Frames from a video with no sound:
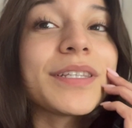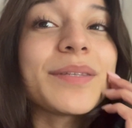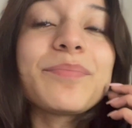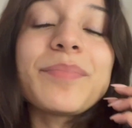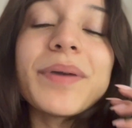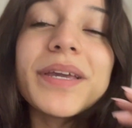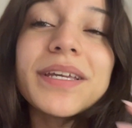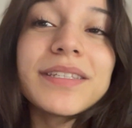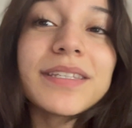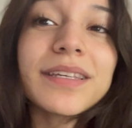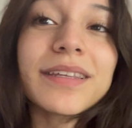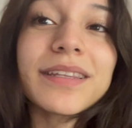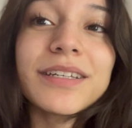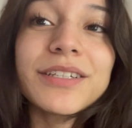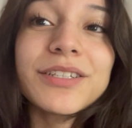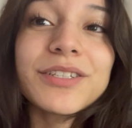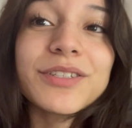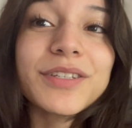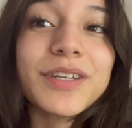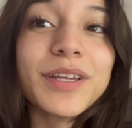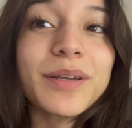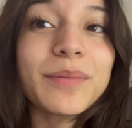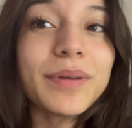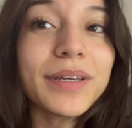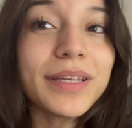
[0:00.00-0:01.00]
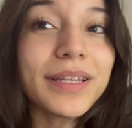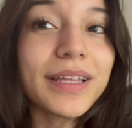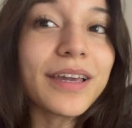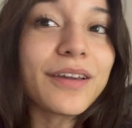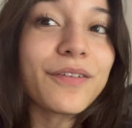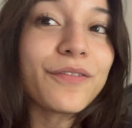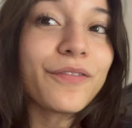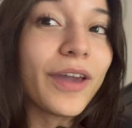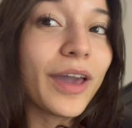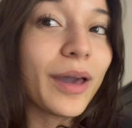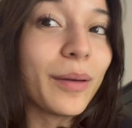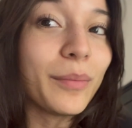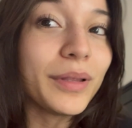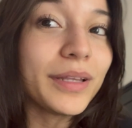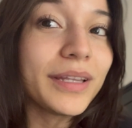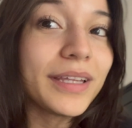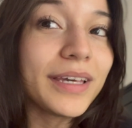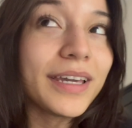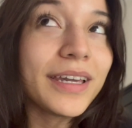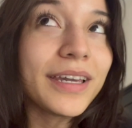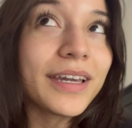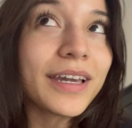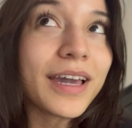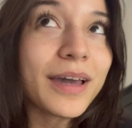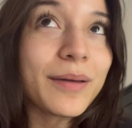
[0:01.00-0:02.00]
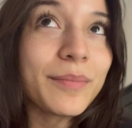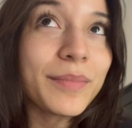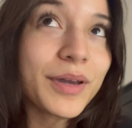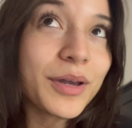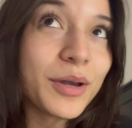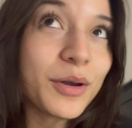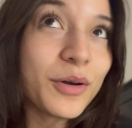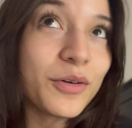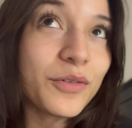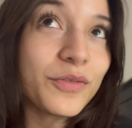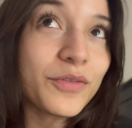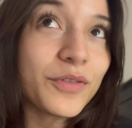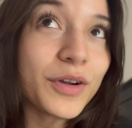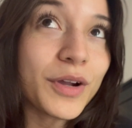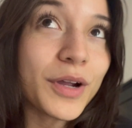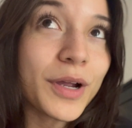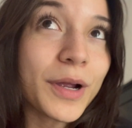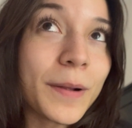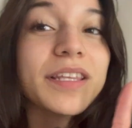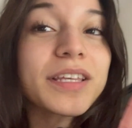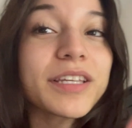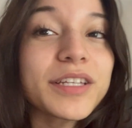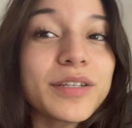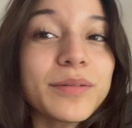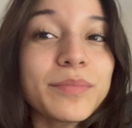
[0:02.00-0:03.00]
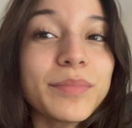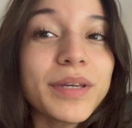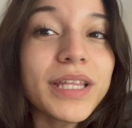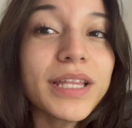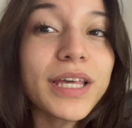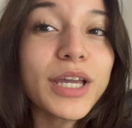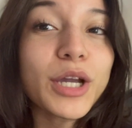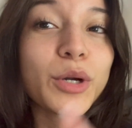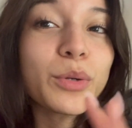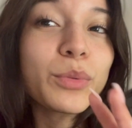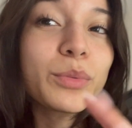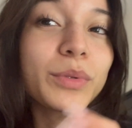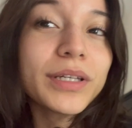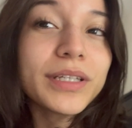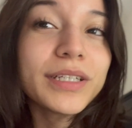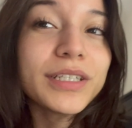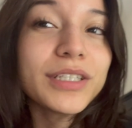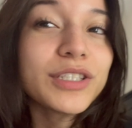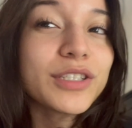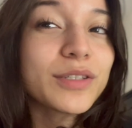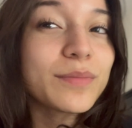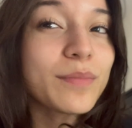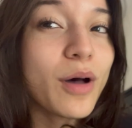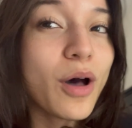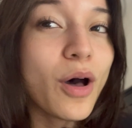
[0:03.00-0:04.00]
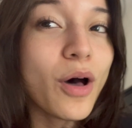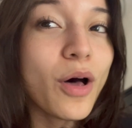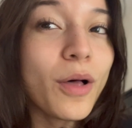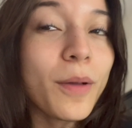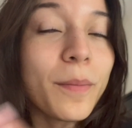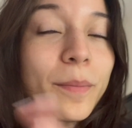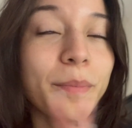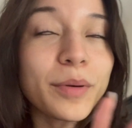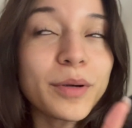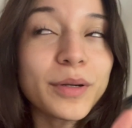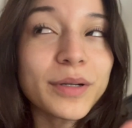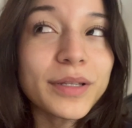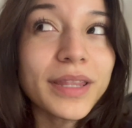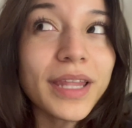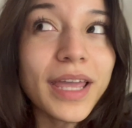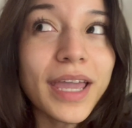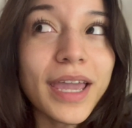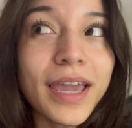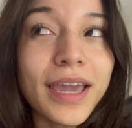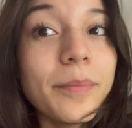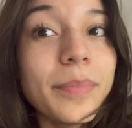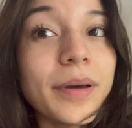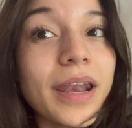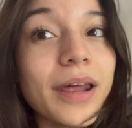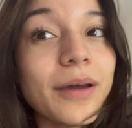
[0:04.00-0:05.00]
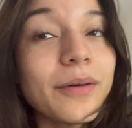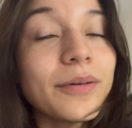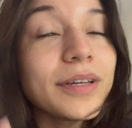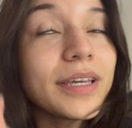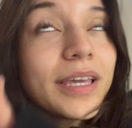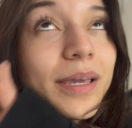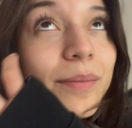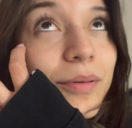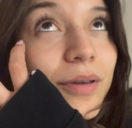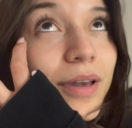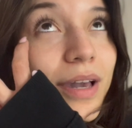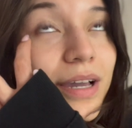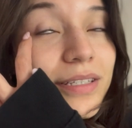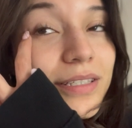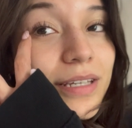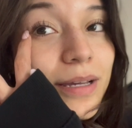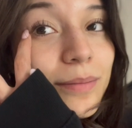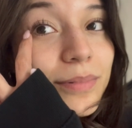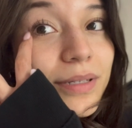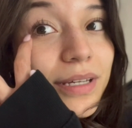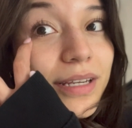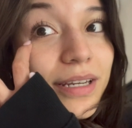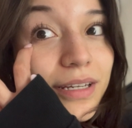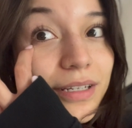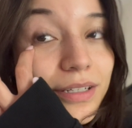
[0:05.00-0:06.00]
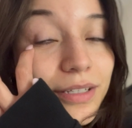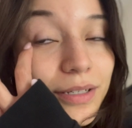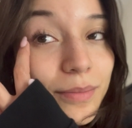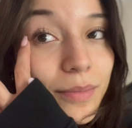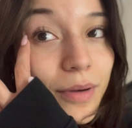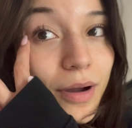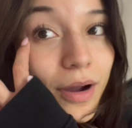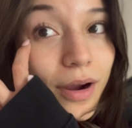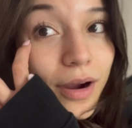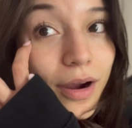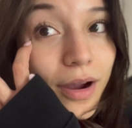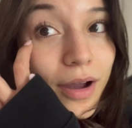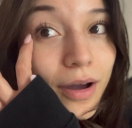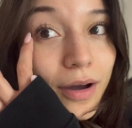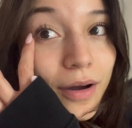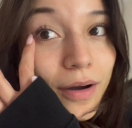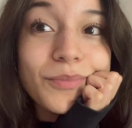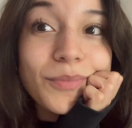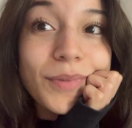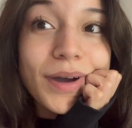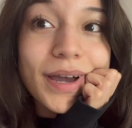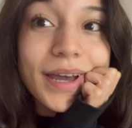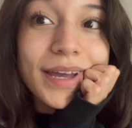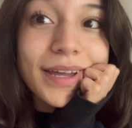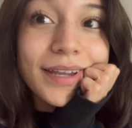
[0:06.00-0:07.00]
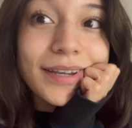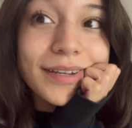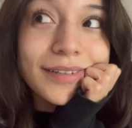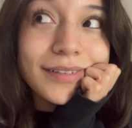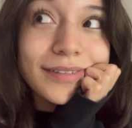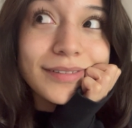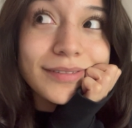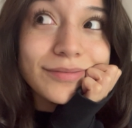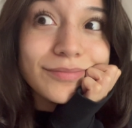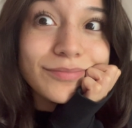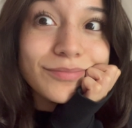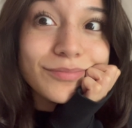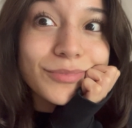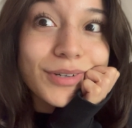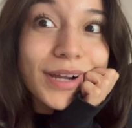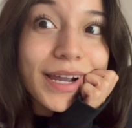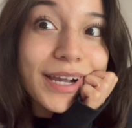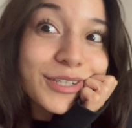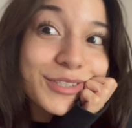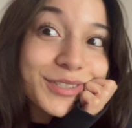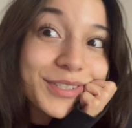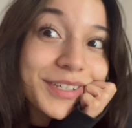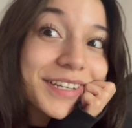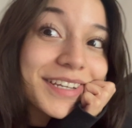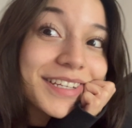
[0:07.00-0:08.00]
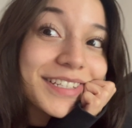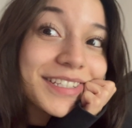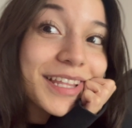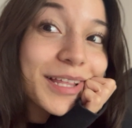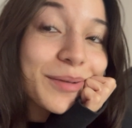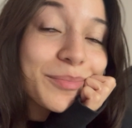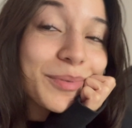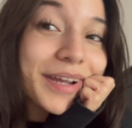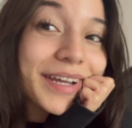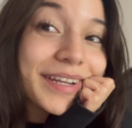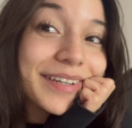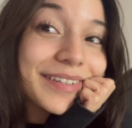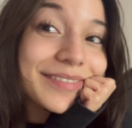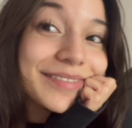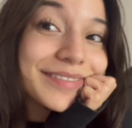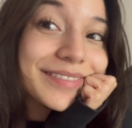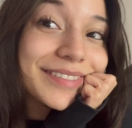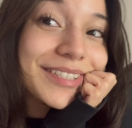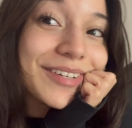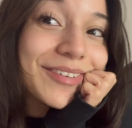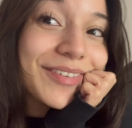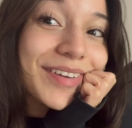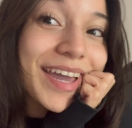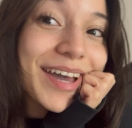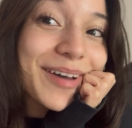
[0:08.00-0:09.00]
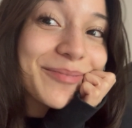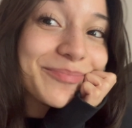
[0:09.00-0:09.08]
basically just gonna be like family coming over. It's gonna be like a really small birthday, but I will keep you guys updated tomorrow when we're actually gonna celebrate. So yeah.